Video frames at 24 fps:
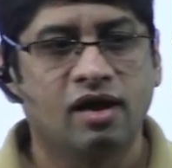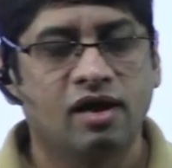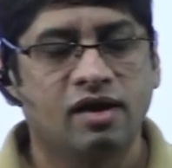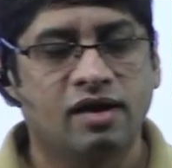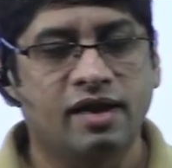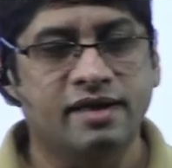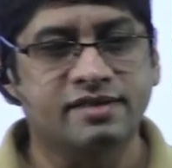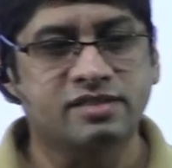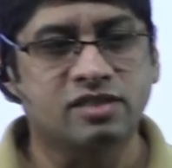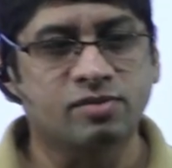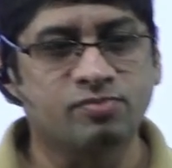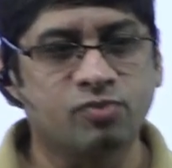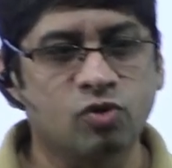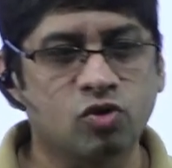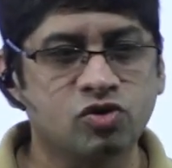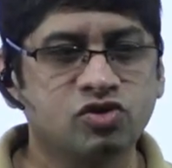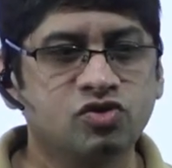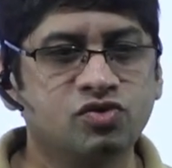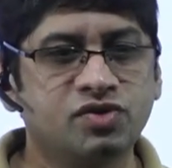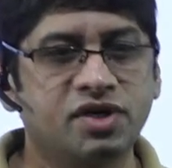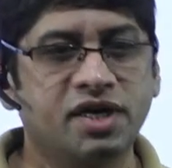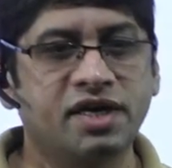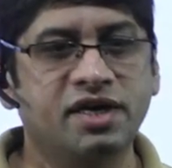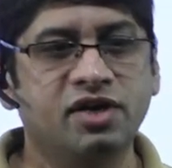Like, suppose
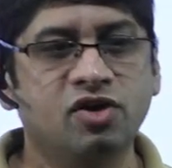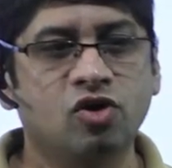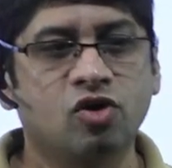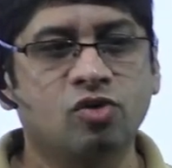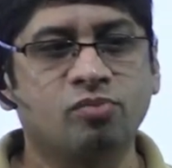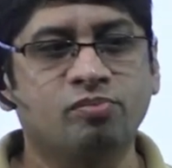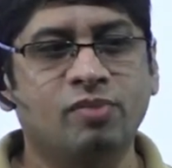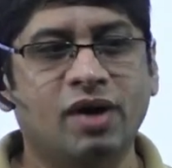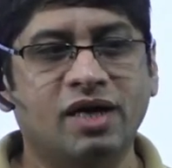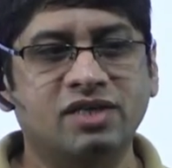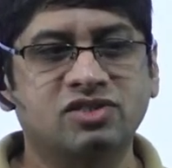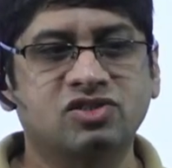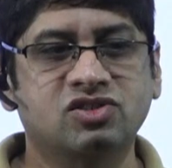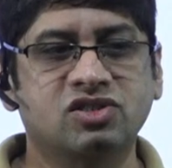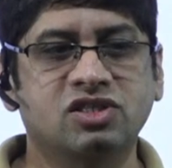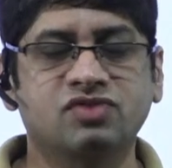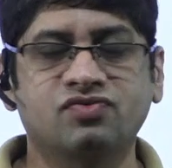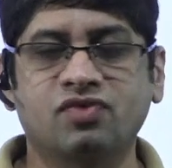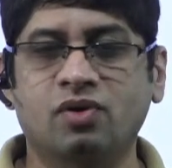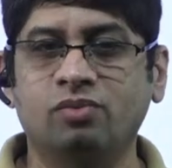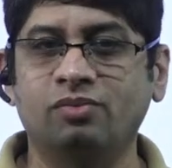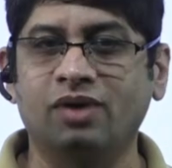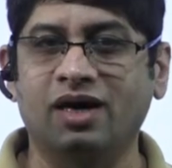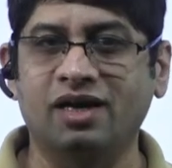you did your masters
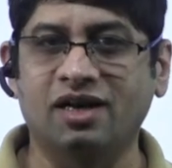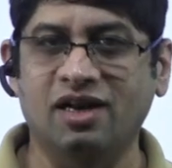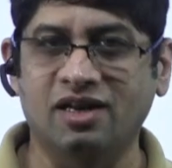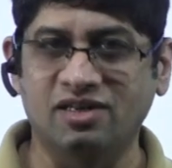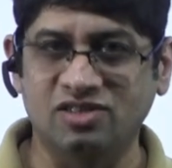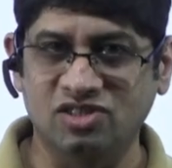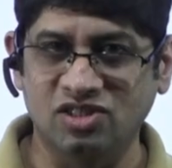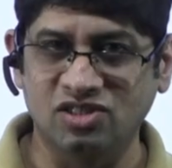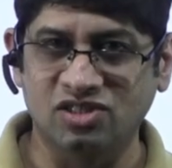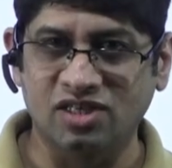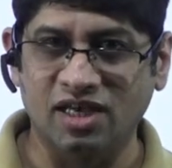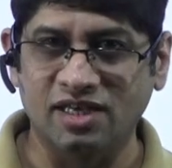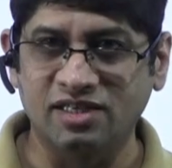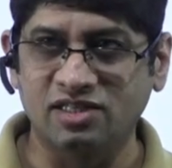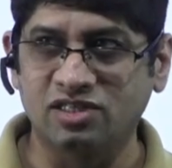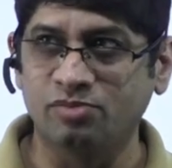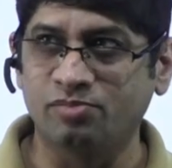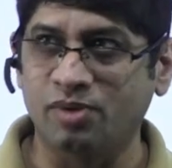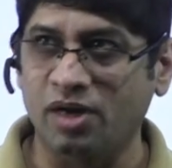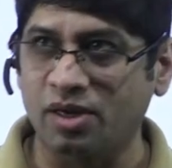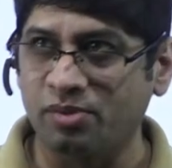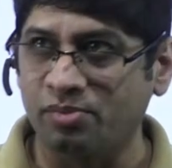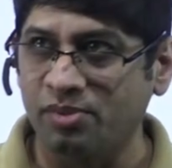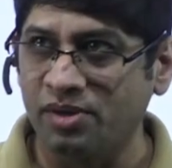from energy science
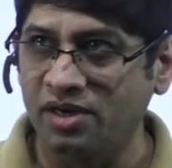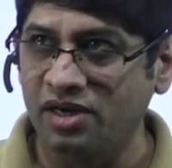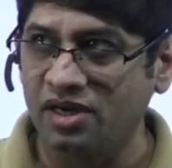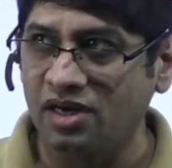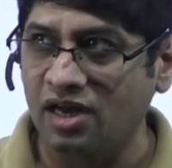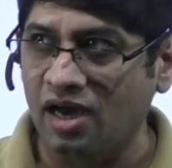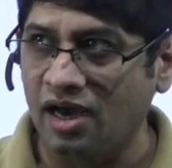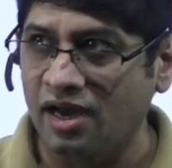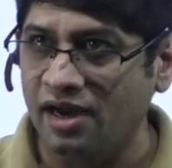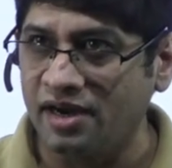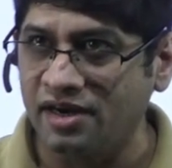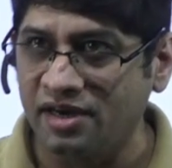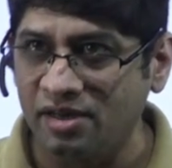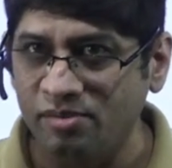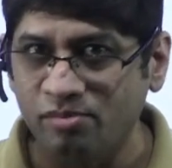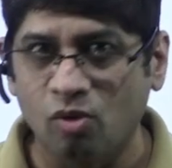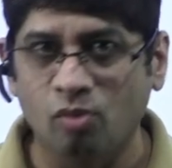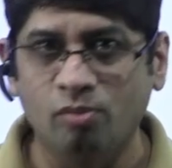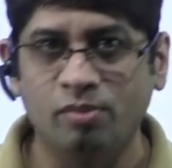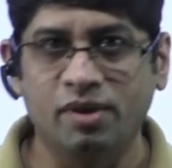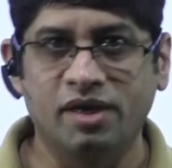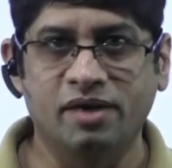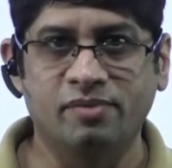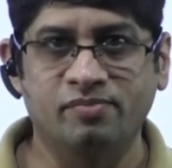department in I I T
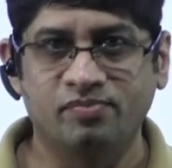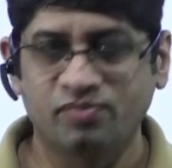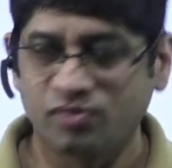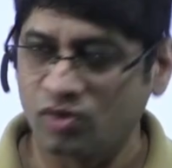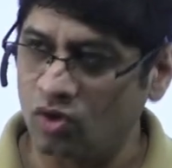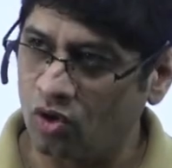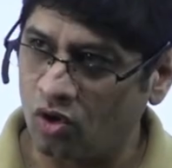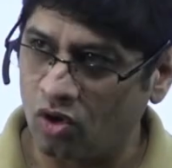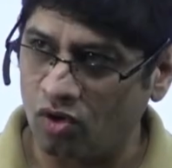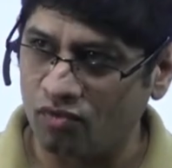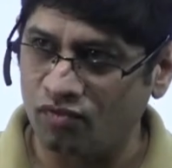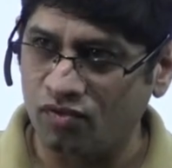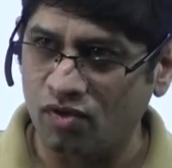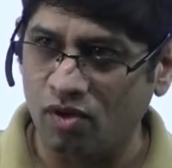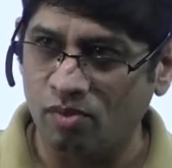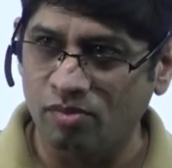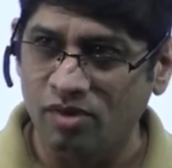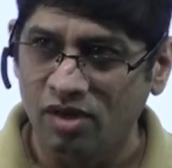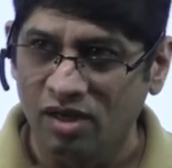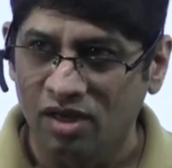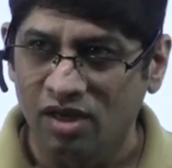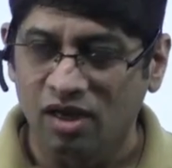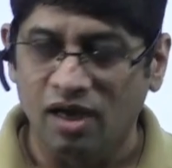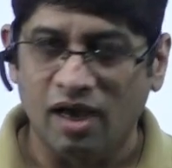Bombay or
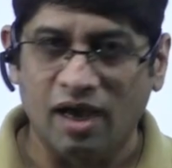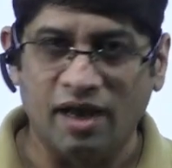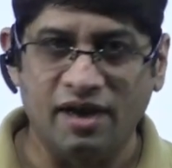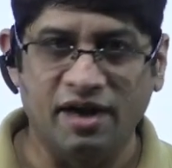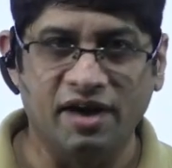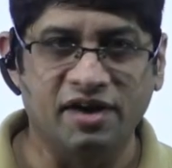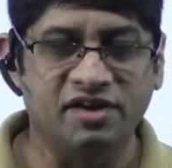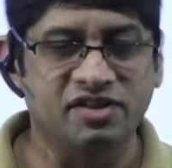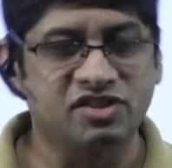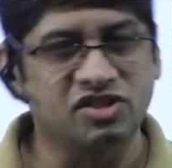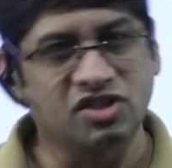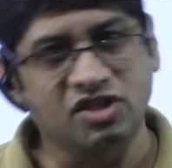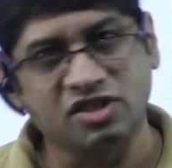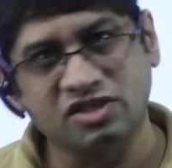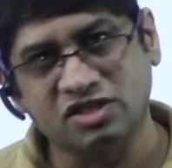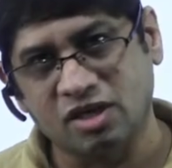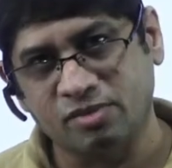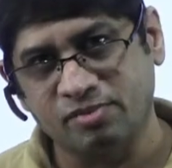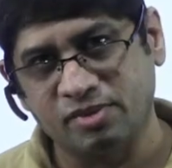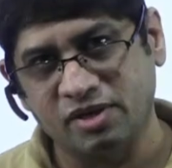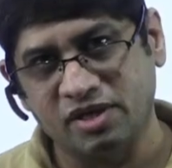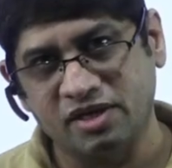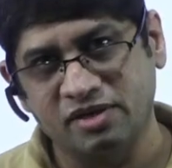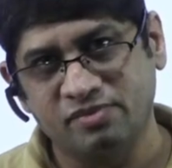from N I T
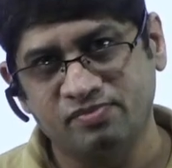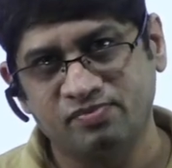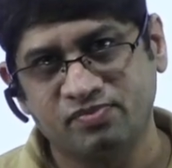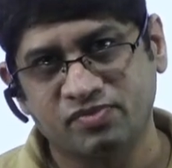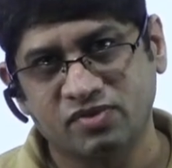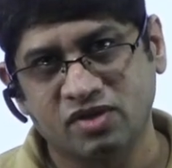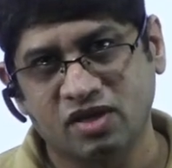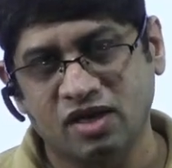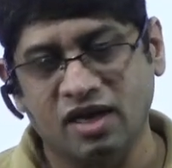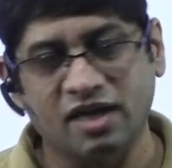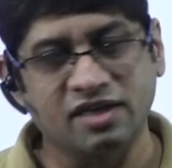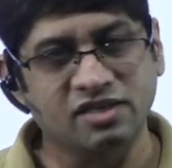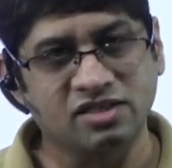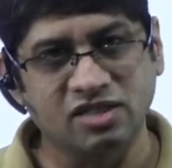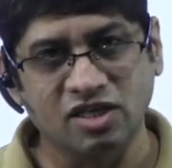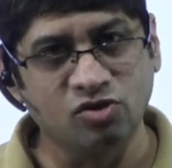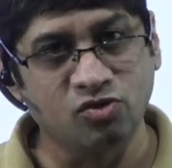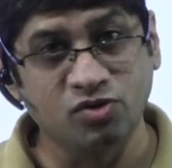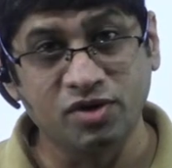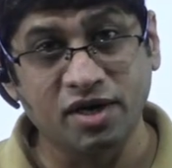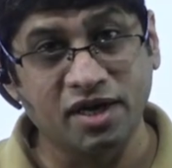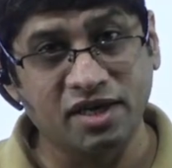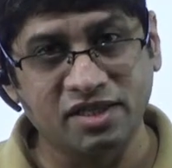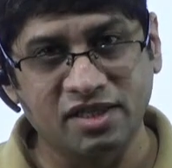Trichinapali. Let us say
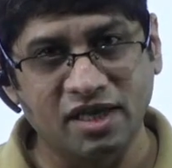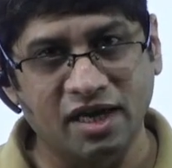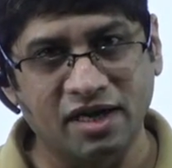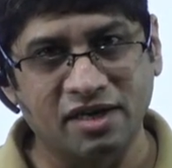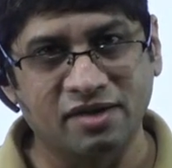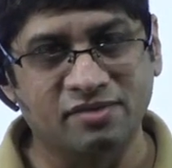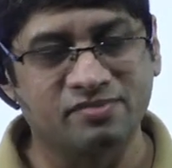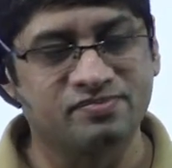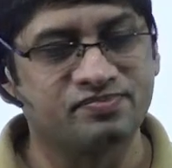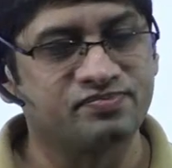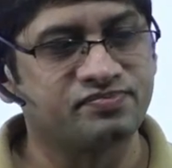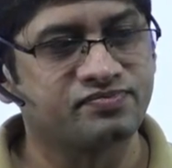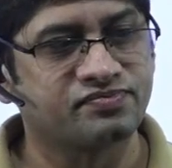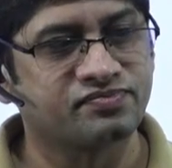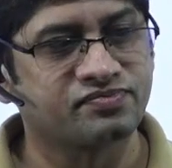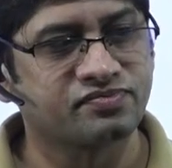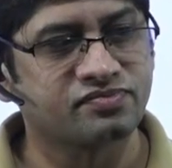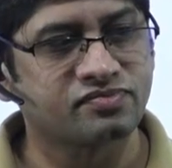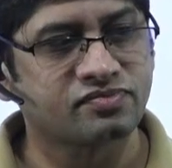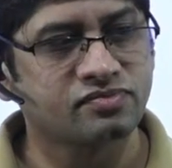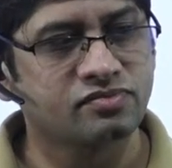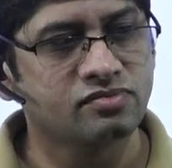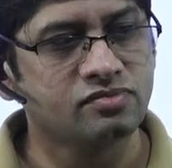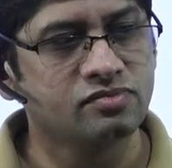you did that.
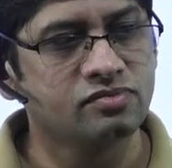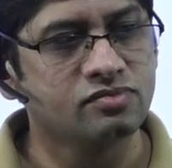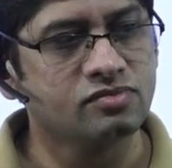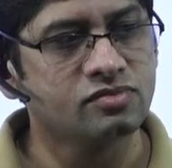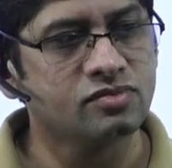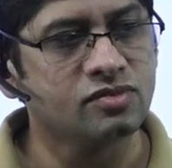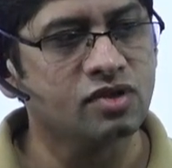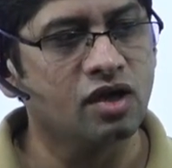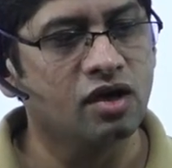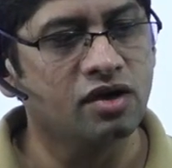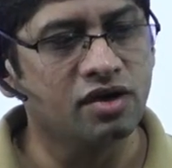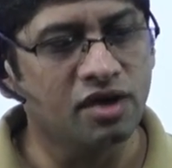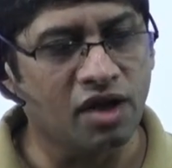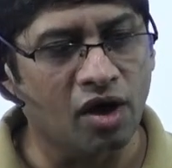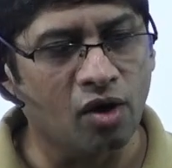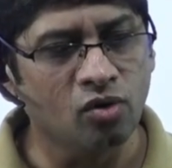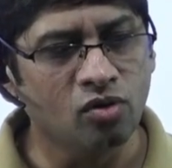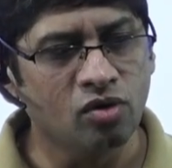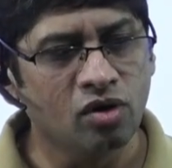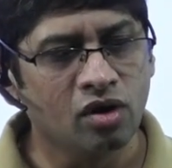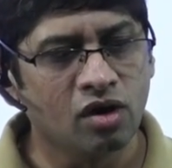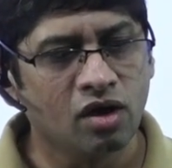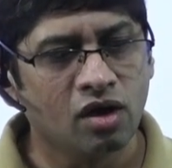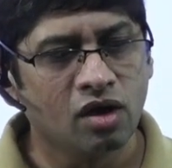
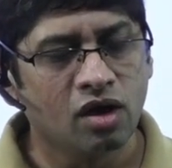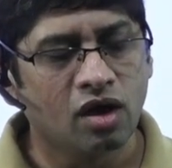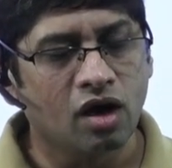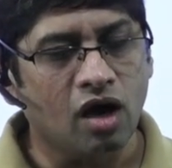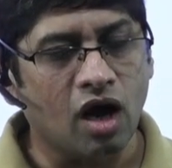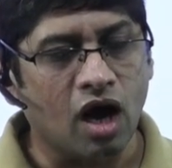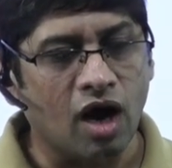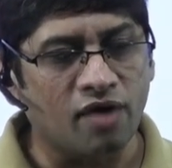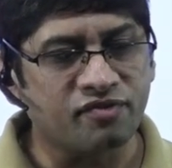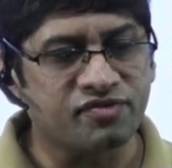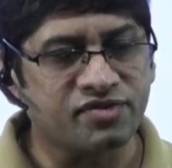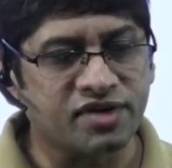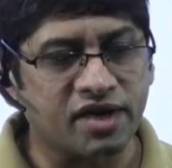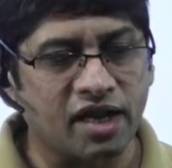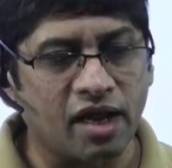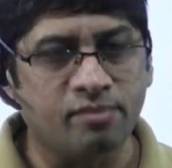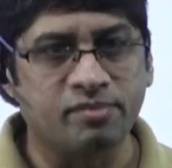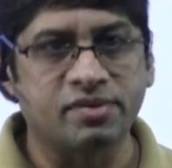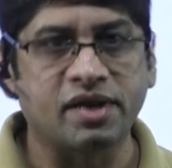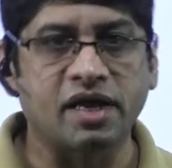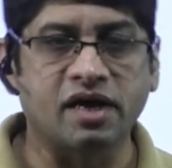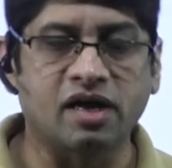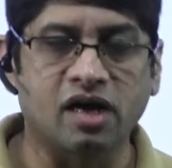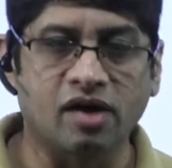Now, after
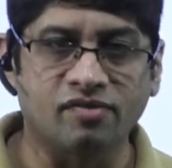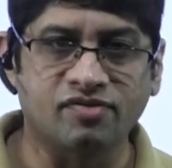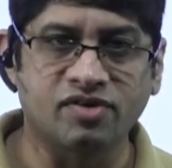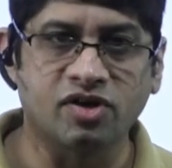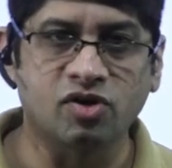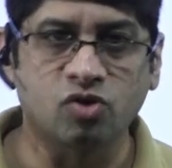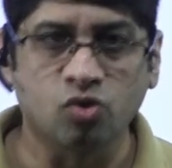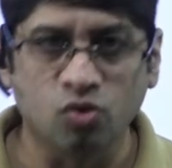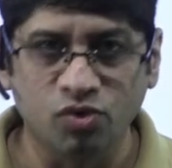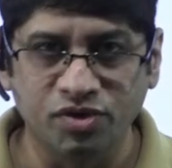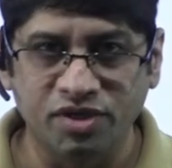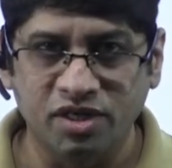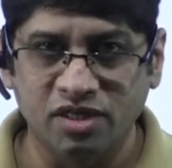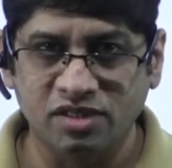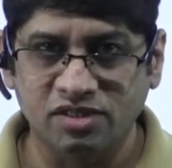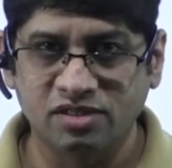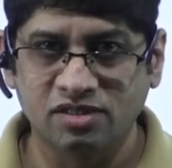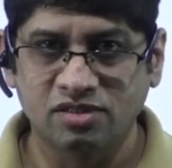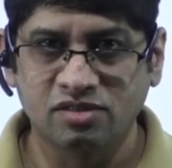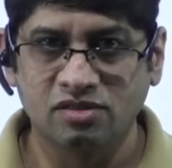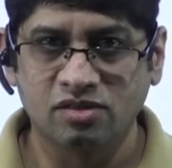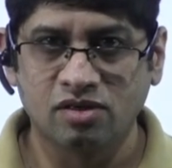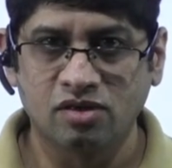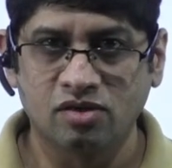MTech, after two
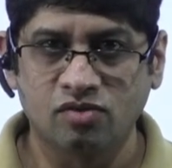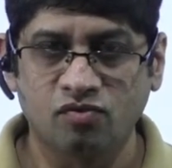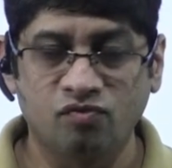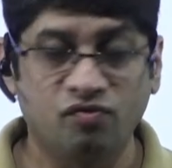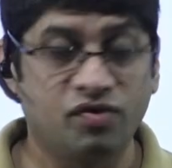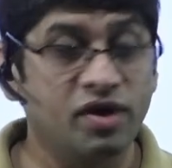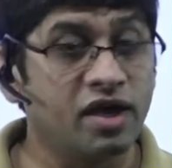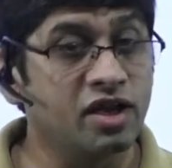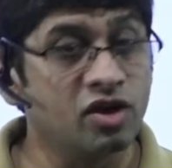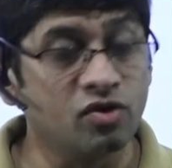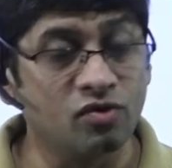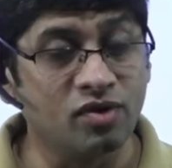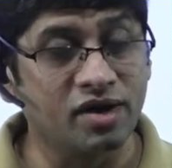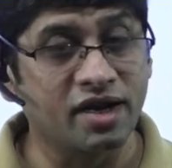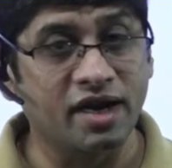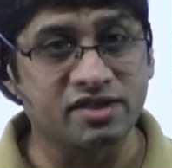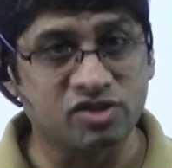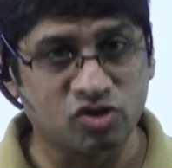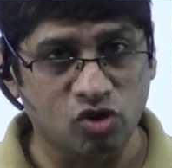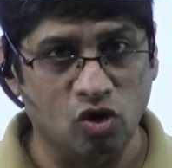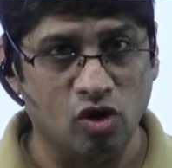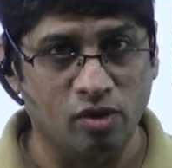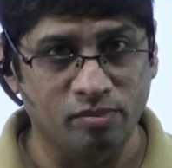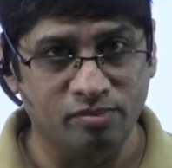years, where you will
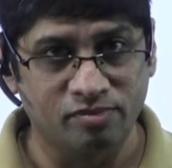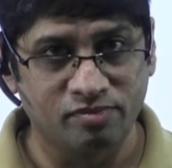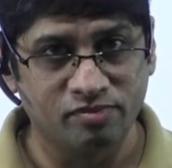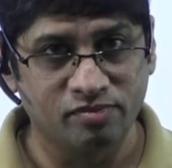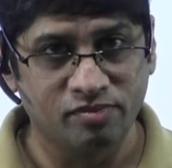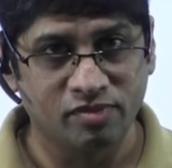get job?